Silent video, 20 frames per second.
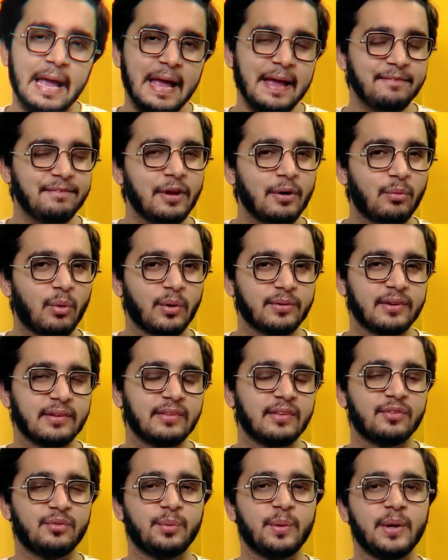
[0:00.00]
If you're watching
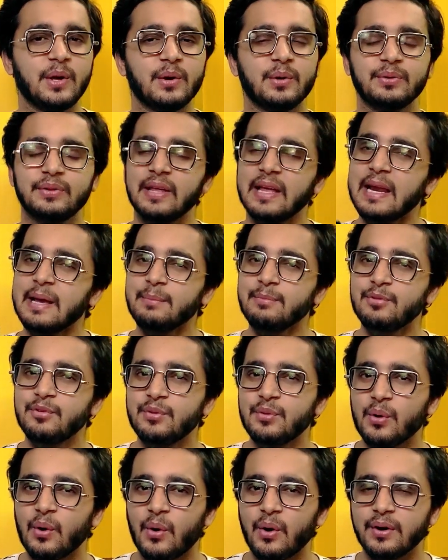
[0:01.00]
this video, then I'm
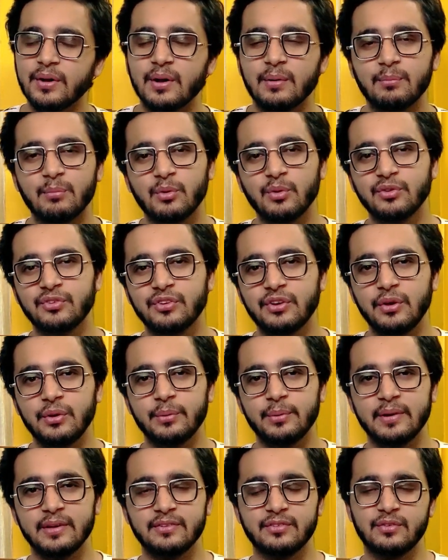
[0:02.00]
sure you're most
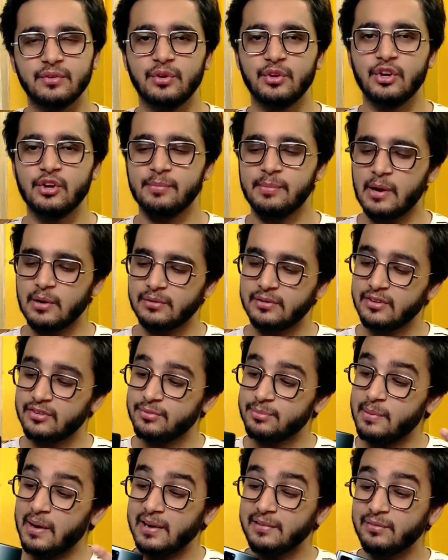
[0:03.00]
curious to know about the
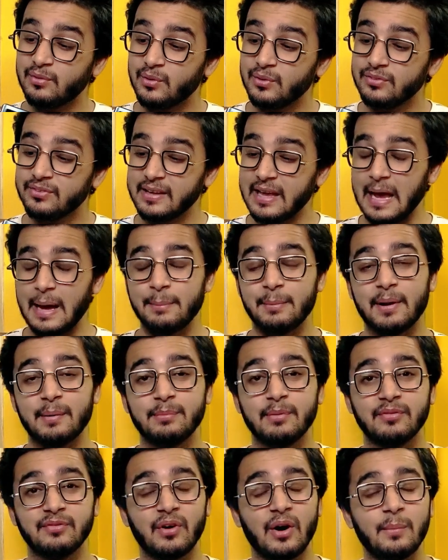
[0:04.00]
smartphone's camera
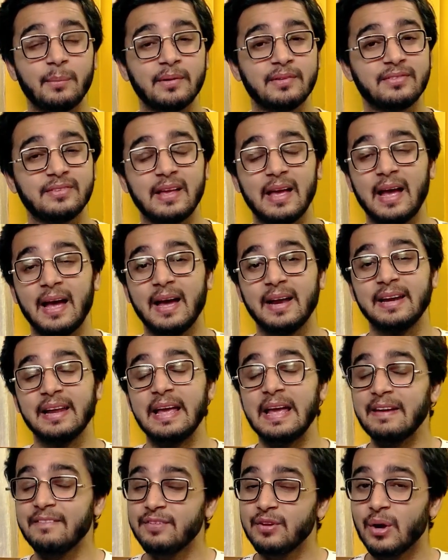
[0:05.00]
performance, and
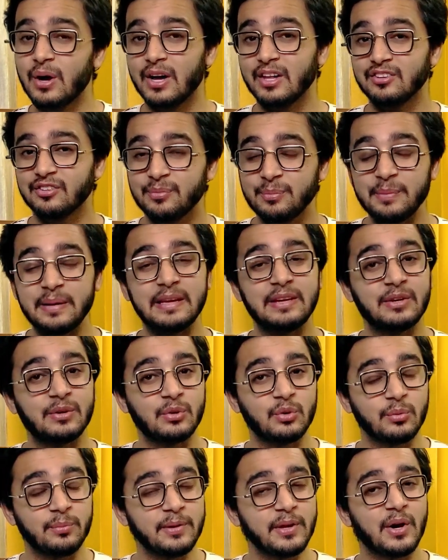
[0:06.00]
if you ask me,
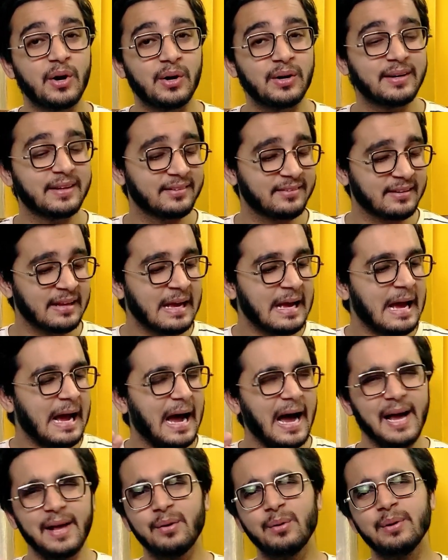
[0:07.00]
to be honest,
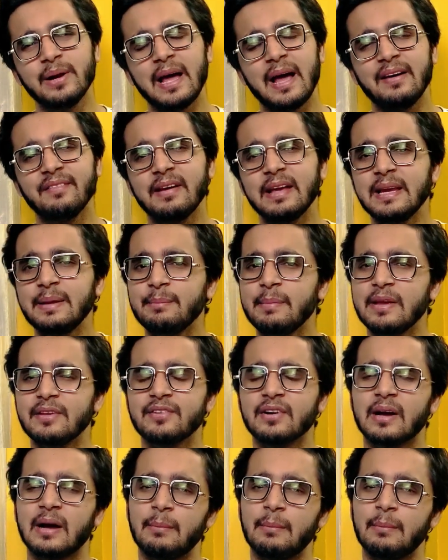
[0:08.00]
I don't have any major